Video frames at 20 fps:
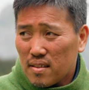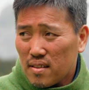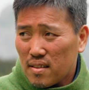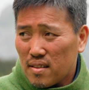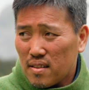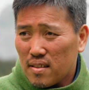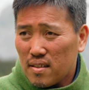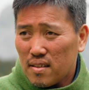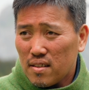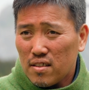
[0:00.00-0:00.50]
you
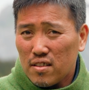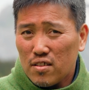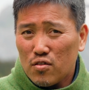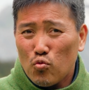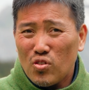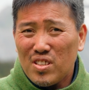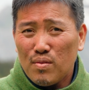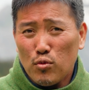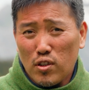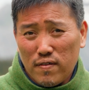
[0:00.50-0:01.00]
know,
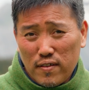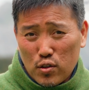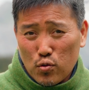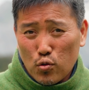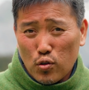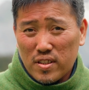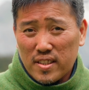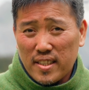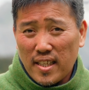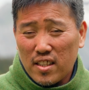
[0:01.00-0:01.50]
when you're moving
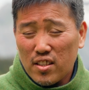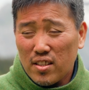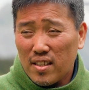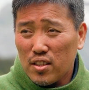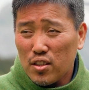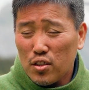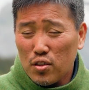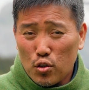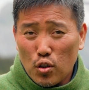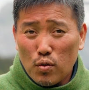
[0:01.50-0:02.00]
towards that,
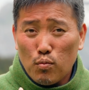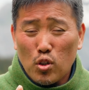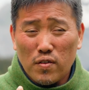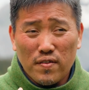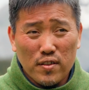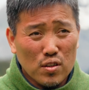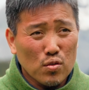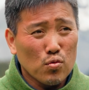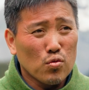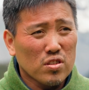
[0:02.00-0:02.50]
you're
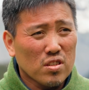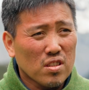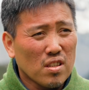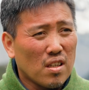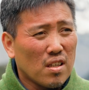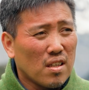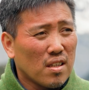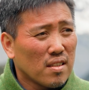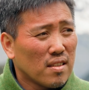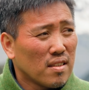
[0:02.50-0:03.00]
moving towards
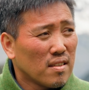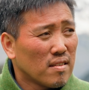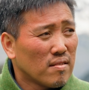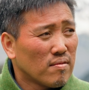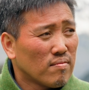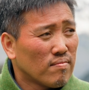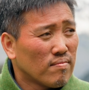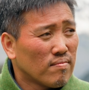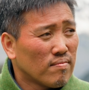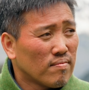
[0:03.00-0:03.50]
God.
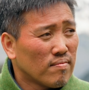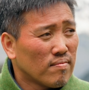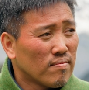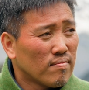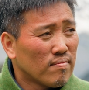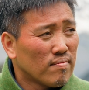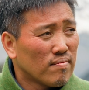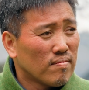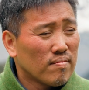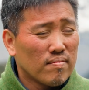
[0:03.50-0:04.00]

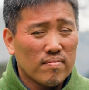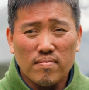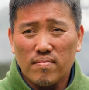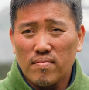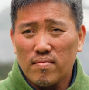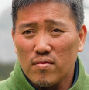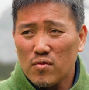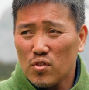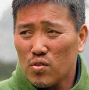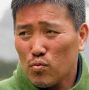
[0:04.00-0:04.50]

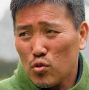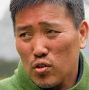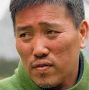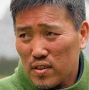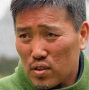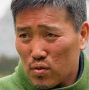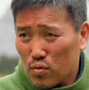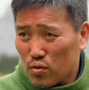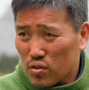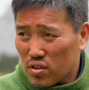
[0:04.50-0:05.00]
You're
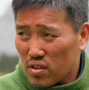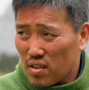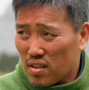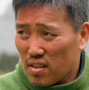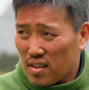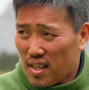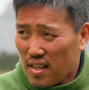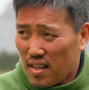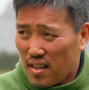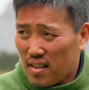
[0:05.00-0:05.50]
moving towards
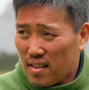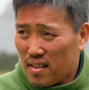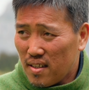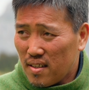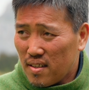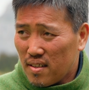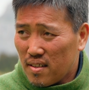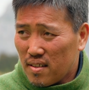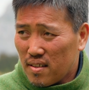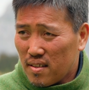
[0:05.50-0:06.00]
God,
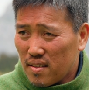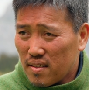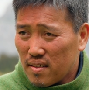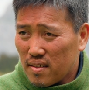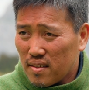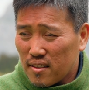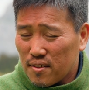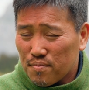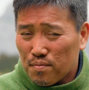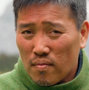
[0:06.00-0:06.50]

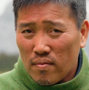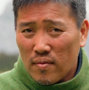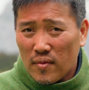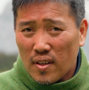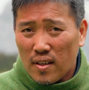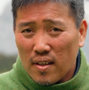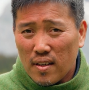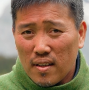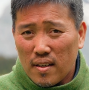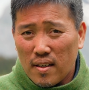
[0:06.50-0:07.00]
you know,
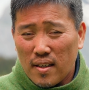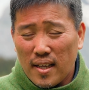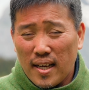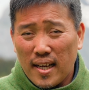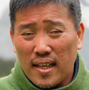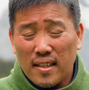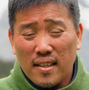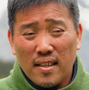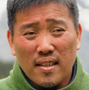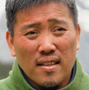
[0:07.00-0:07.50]

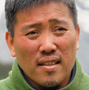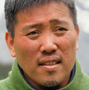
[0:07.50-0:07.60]
and